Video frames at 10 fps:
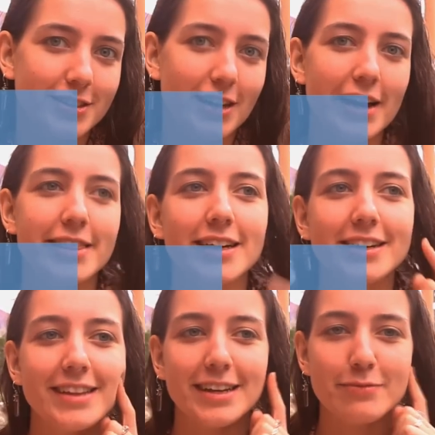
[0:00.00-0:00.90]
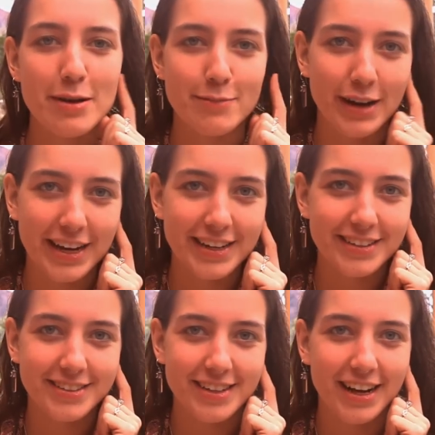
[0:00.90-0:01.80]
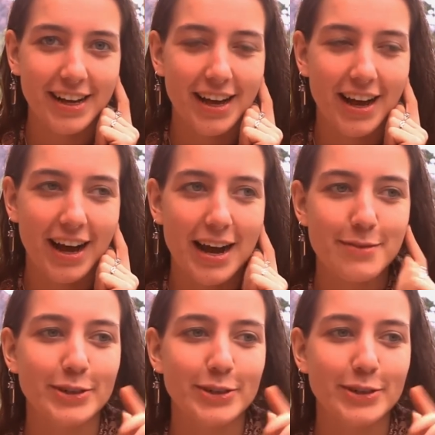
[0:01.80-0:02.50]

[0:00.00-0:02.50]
think that in my mind, I'm